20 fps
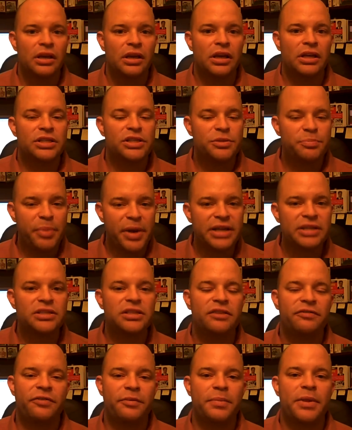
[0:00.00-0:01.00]

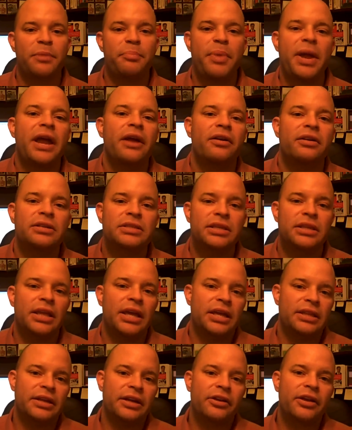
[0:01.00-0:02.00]
especially from their parents
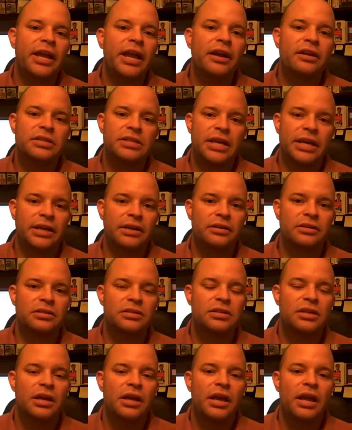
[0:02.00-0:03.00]
and their
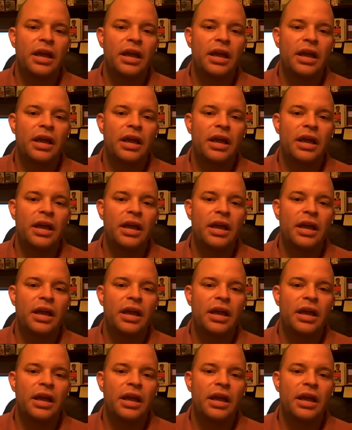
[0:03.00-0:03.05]
caretakers.